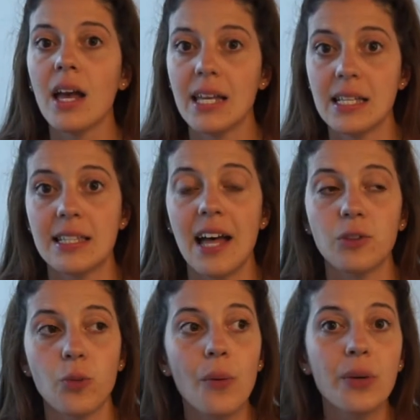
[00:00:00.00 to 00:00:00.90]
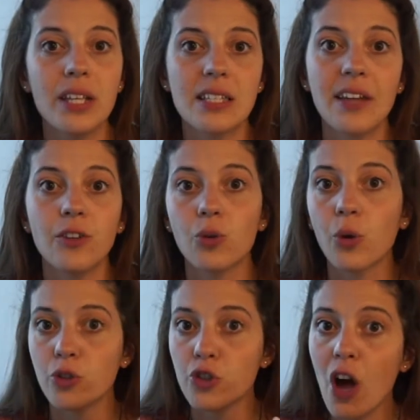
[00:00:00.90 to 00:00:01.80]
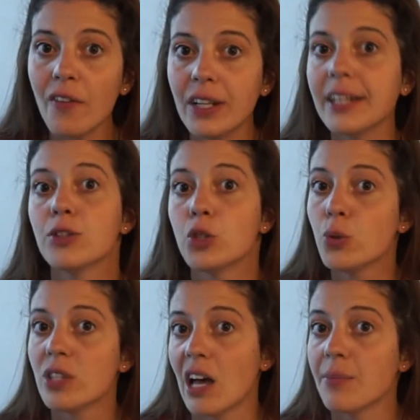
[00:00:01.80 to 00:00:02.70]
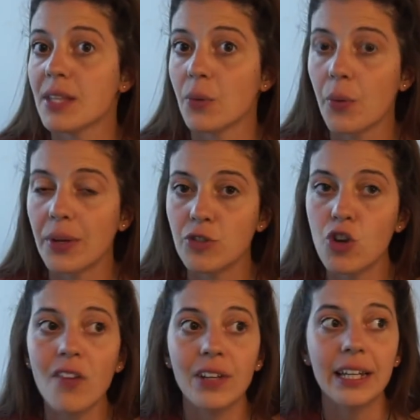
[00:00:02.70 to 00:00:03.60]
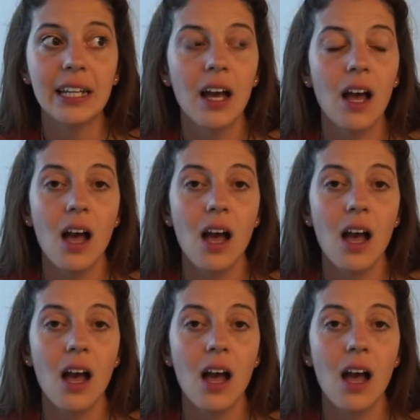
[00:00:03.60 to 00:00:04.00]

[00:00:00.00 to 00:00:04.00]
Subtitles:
is that when we decided to go traveling, 2 times that we went traveling,